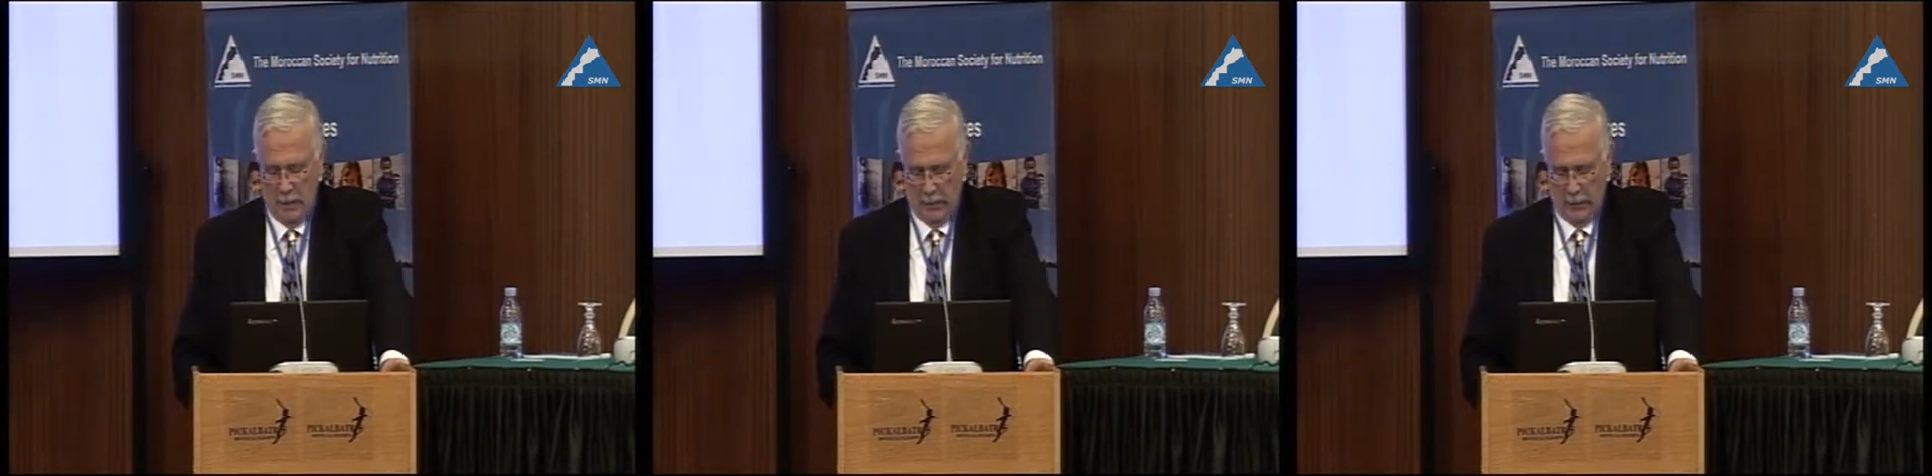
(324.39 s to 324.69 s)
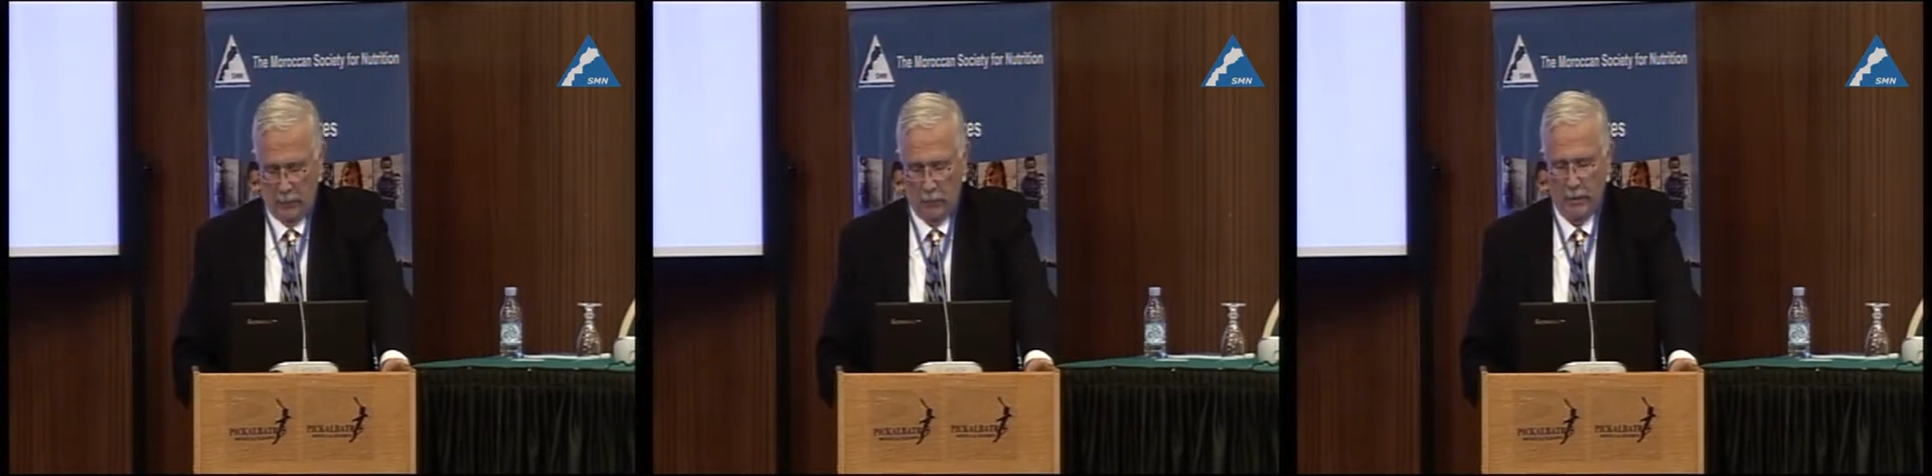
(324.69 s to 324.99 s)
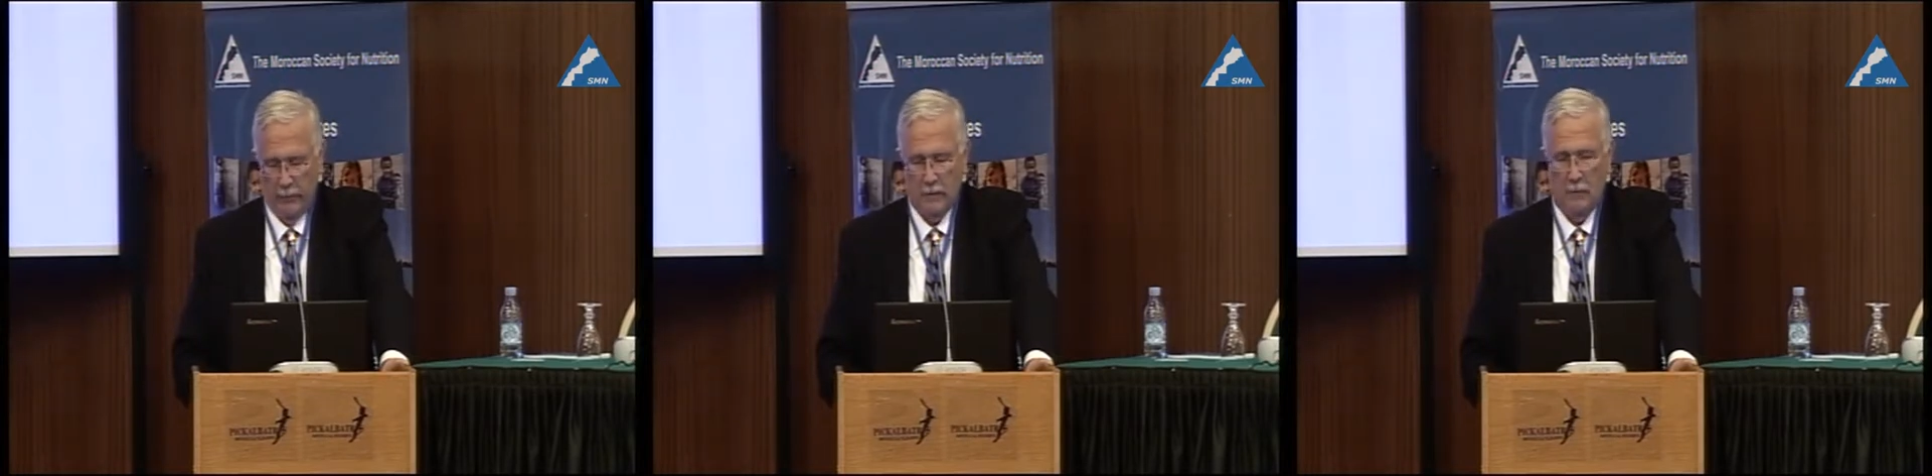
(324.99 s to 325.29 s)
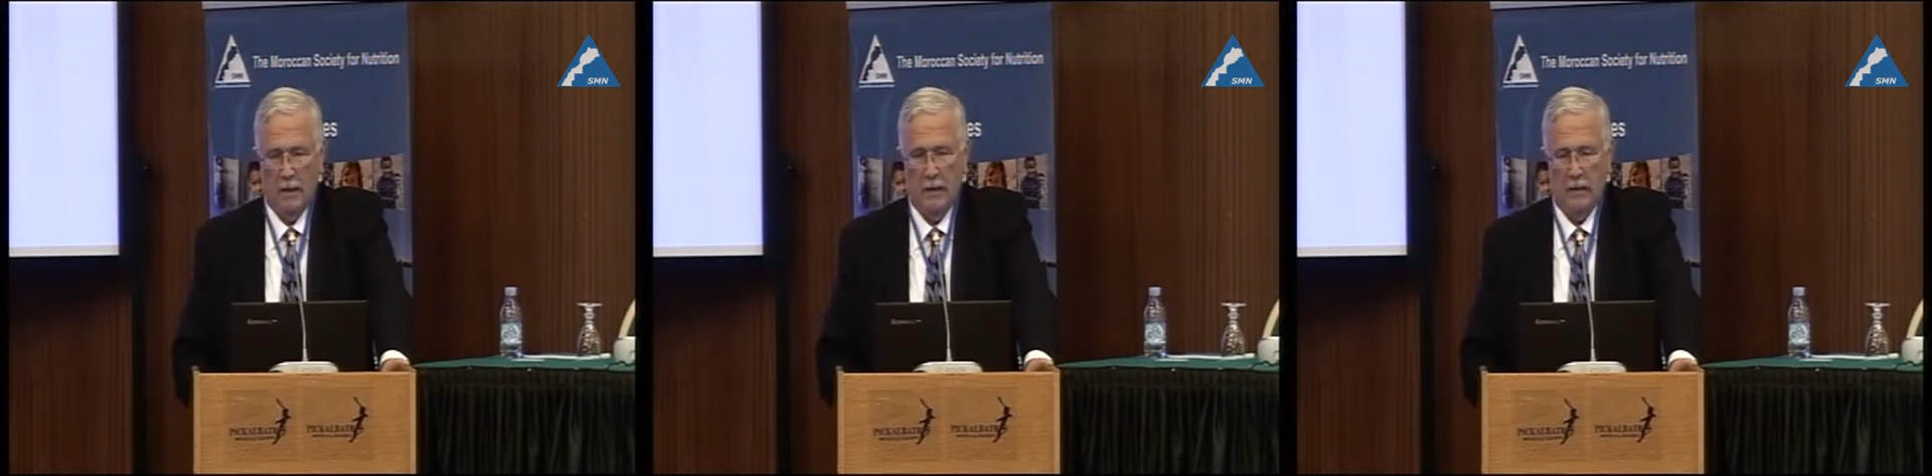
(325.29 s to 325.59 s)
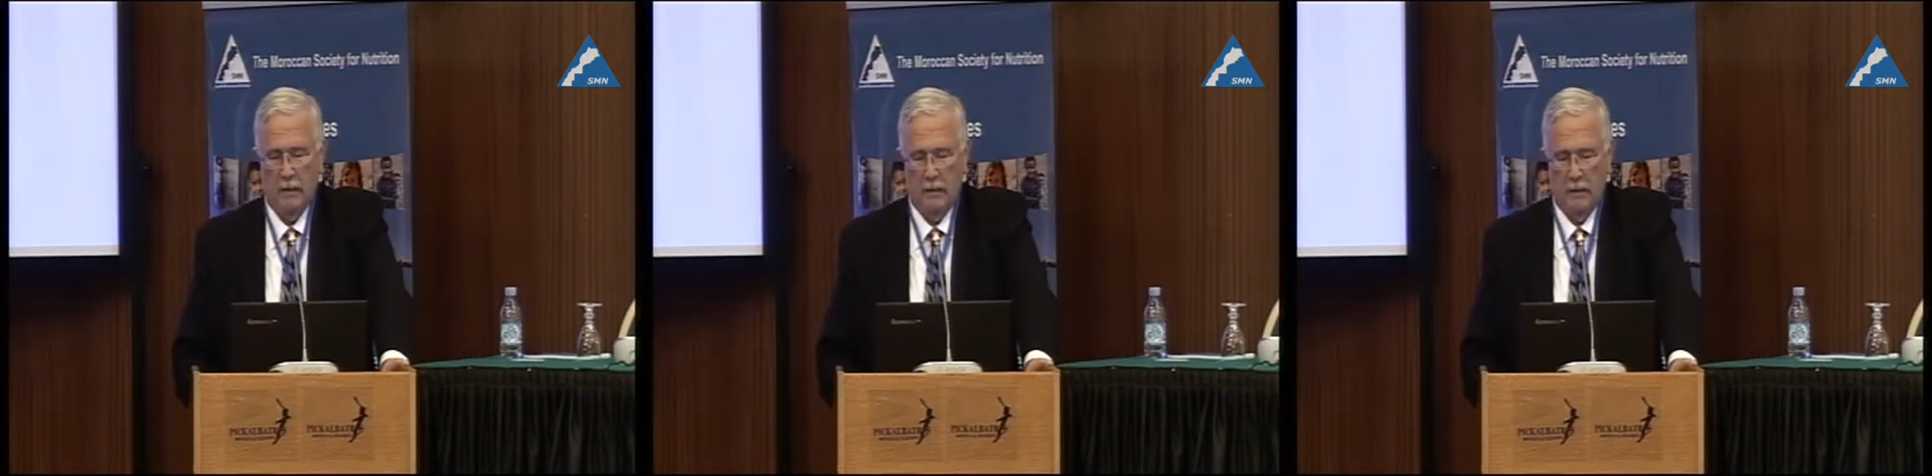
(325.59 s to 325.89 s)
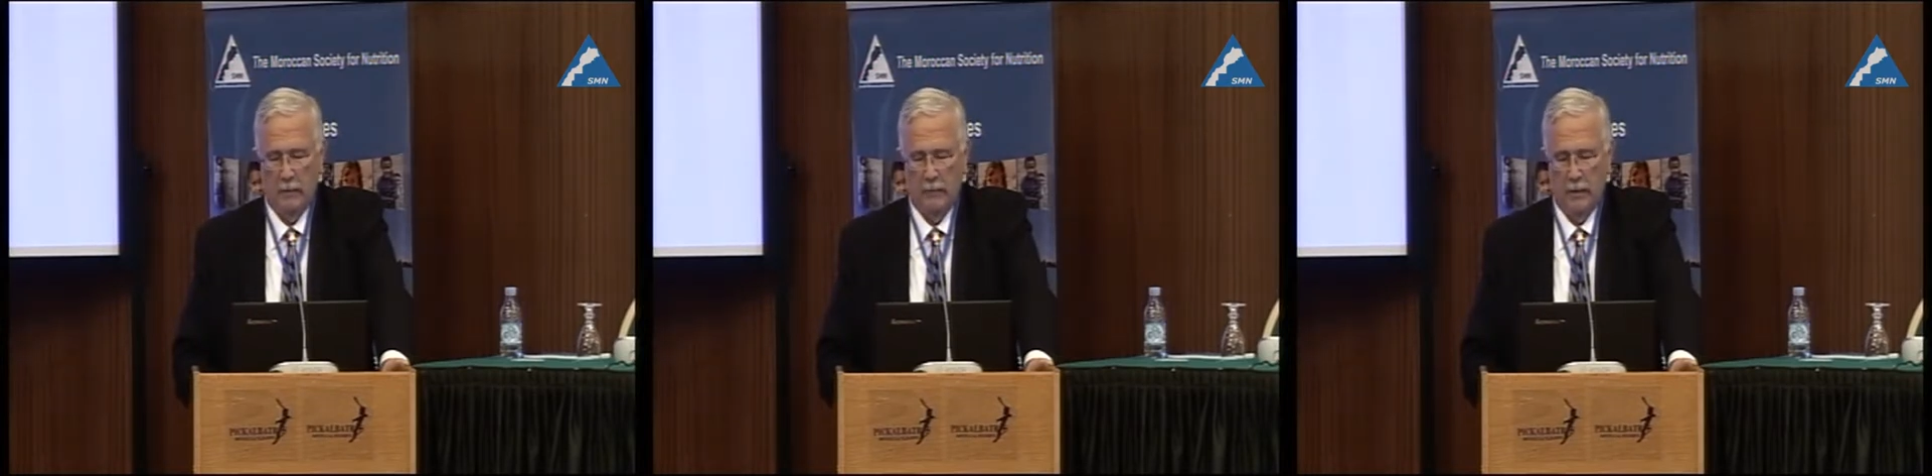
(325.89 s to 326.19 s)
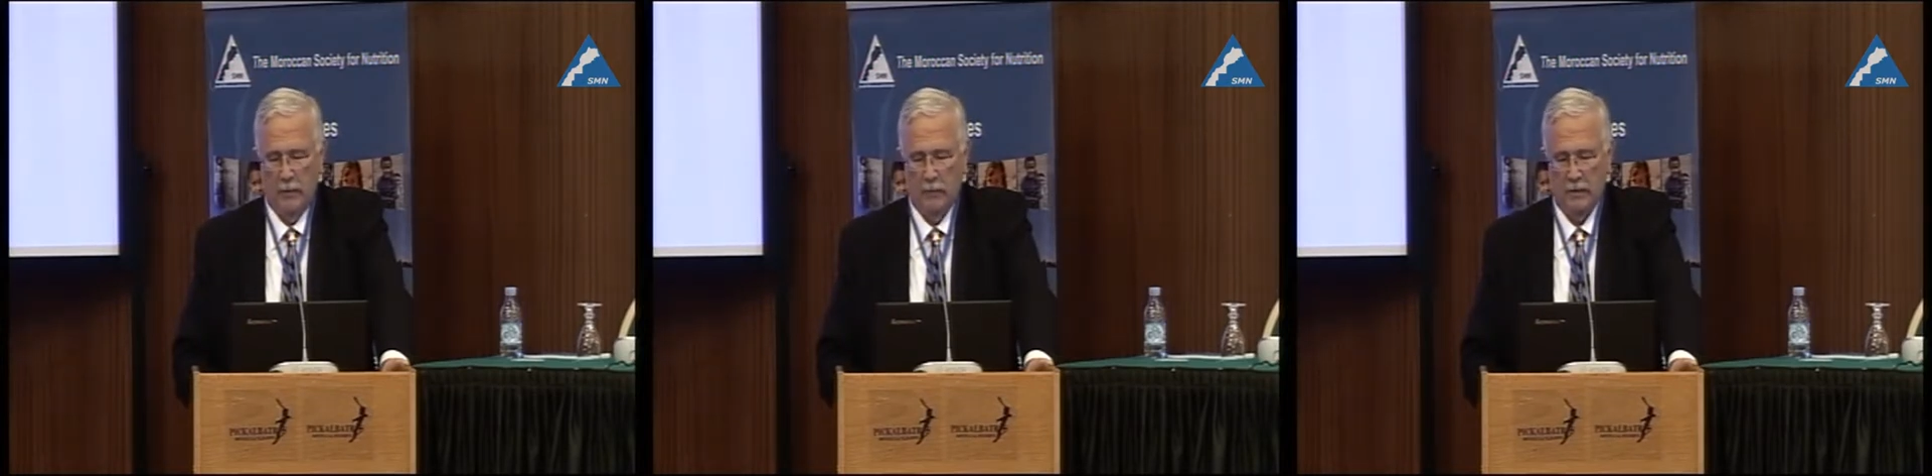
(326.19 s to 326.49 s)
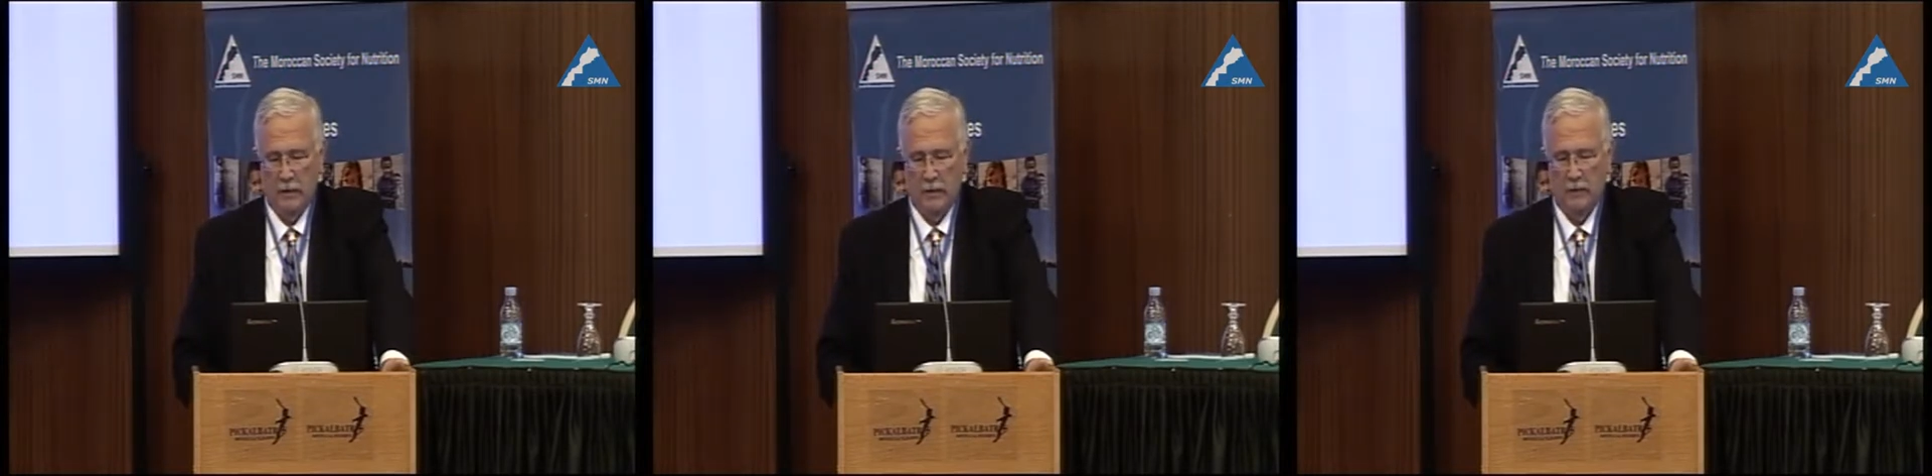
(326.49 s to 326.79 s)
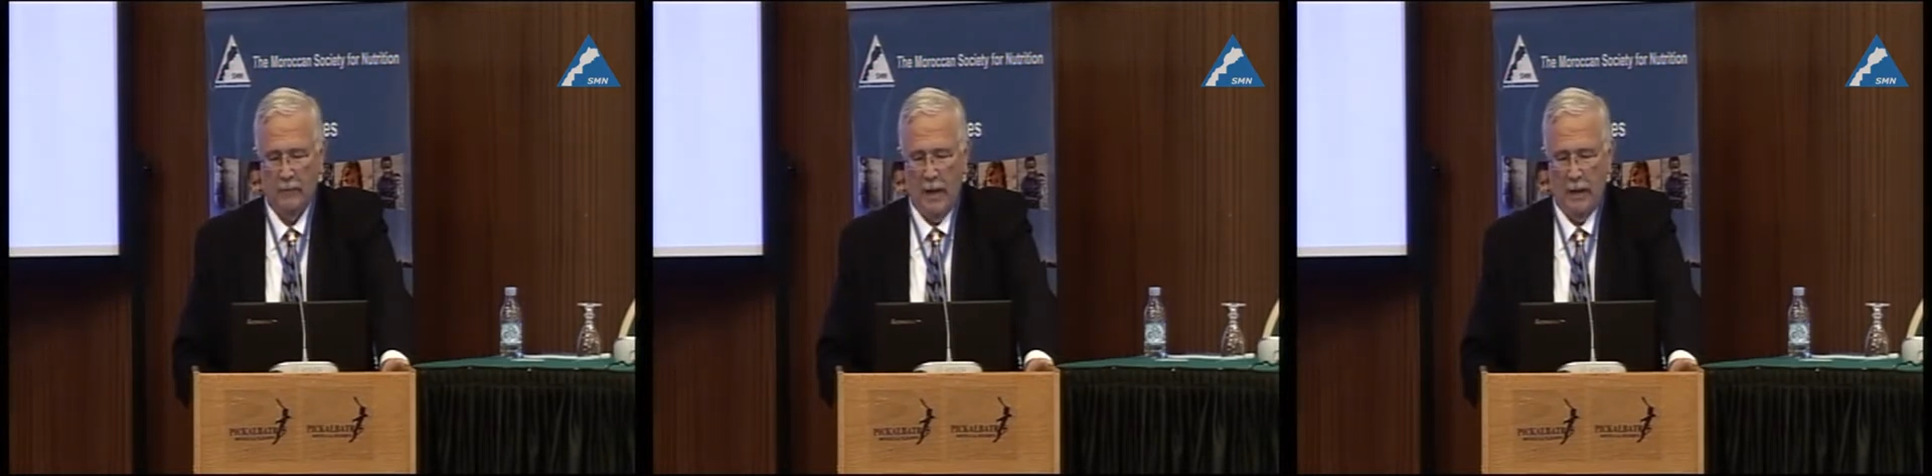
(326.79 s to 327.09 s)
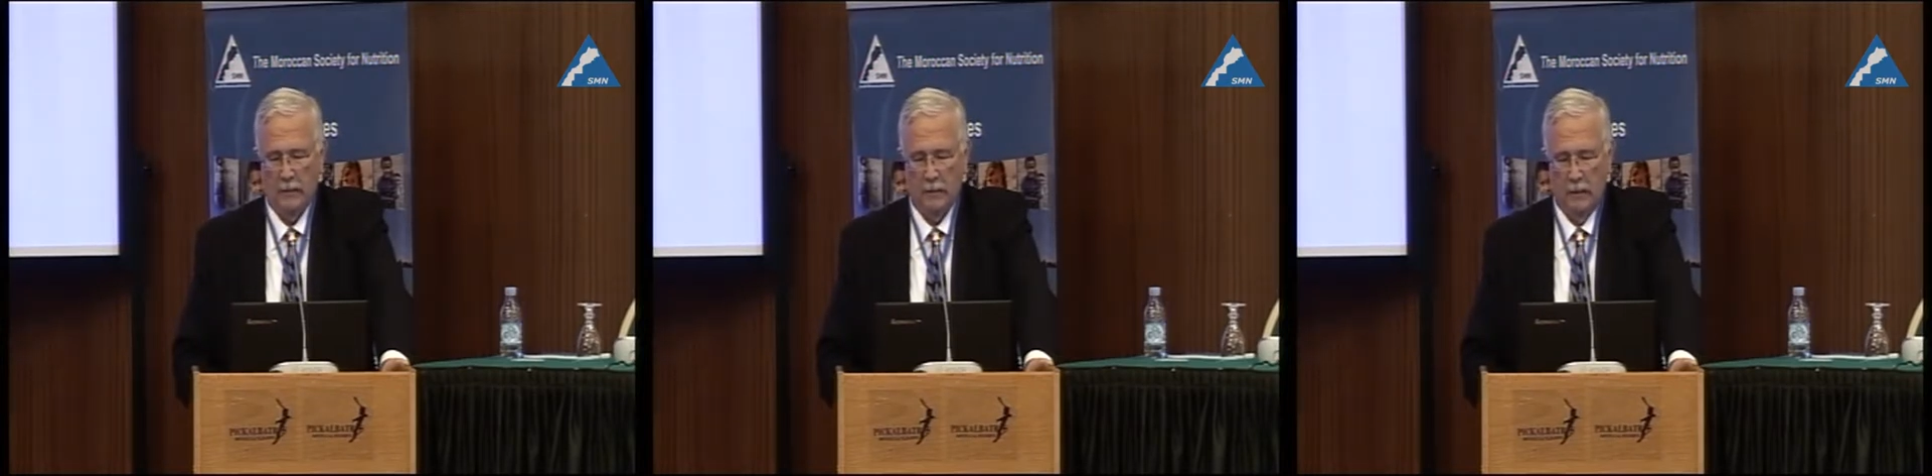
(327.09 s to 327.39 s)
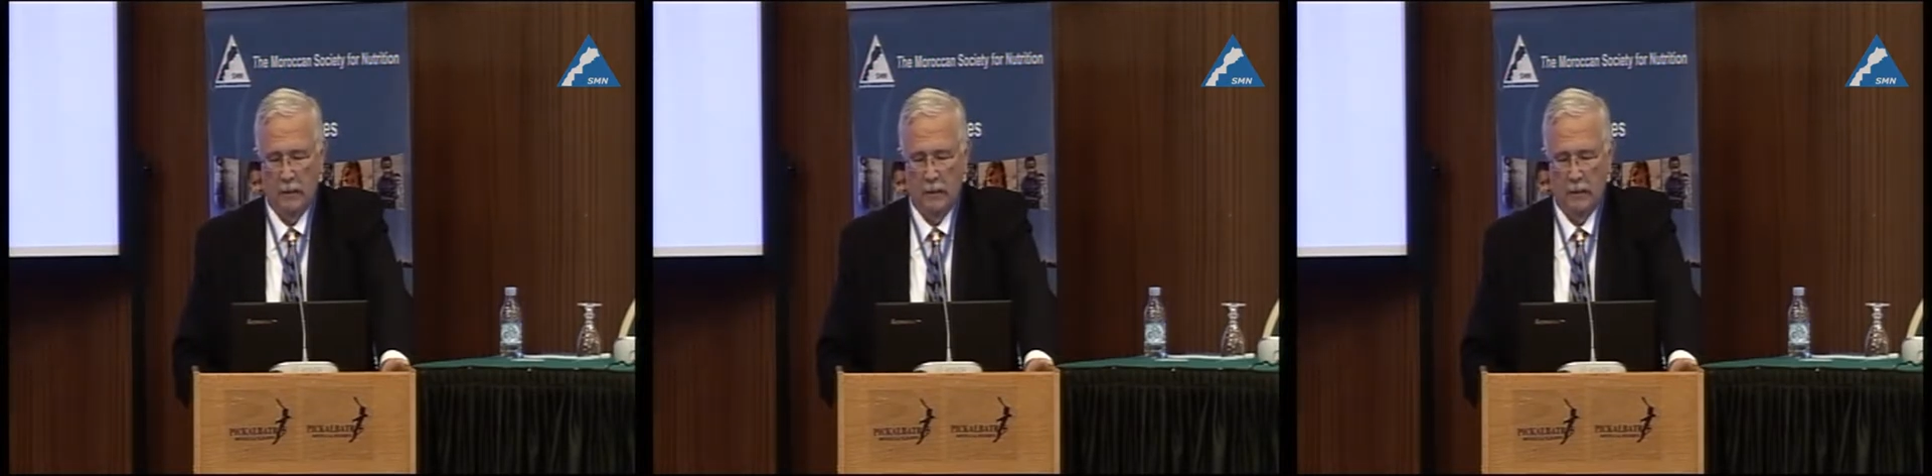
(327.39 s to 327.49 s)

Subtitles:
And this will give us some idea of the percentage fat.